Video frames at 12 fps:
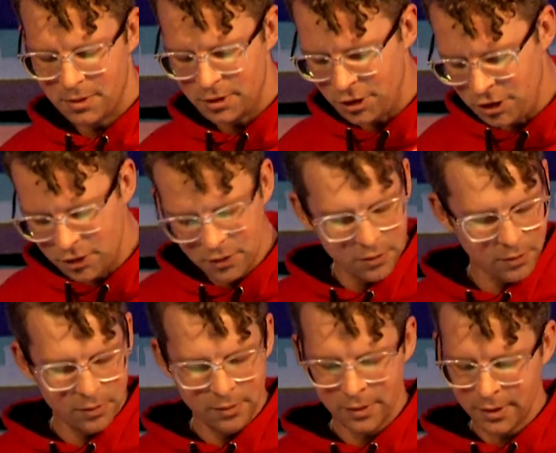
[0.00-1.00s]

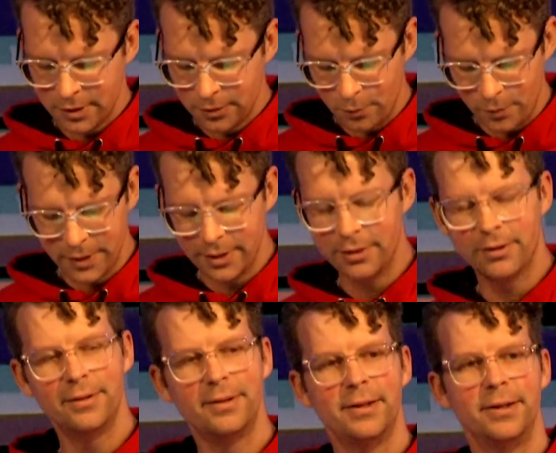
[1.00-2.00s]
you will
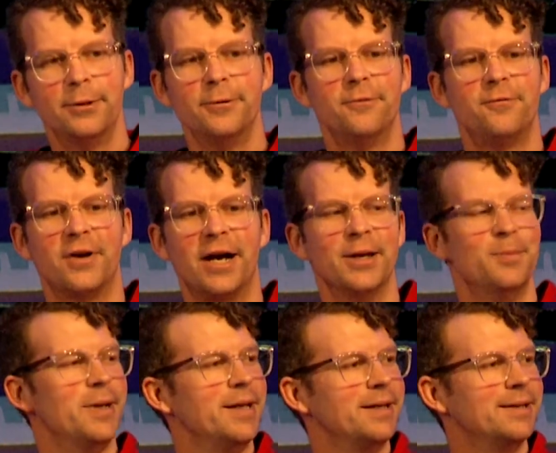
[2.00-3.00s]
find me.